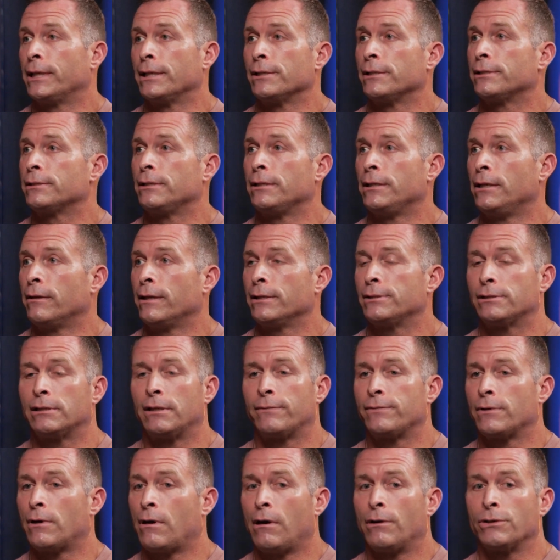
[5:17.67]
that you know that
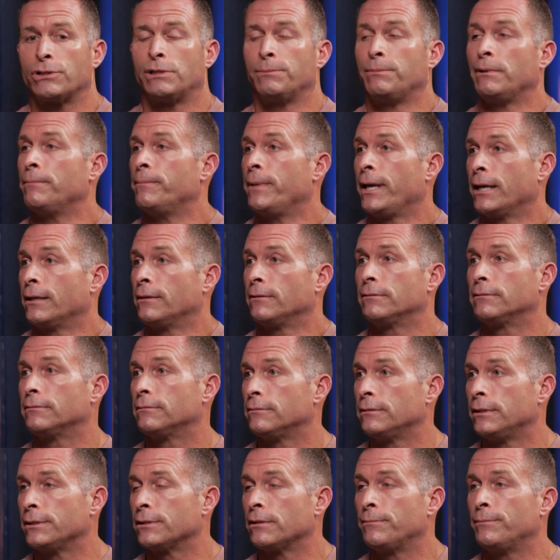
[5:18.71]
stuff all should be banned. Eh,
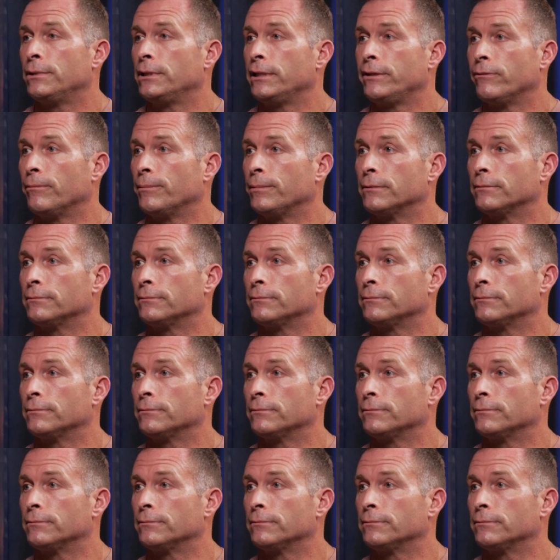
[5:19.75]
it's unbelievable.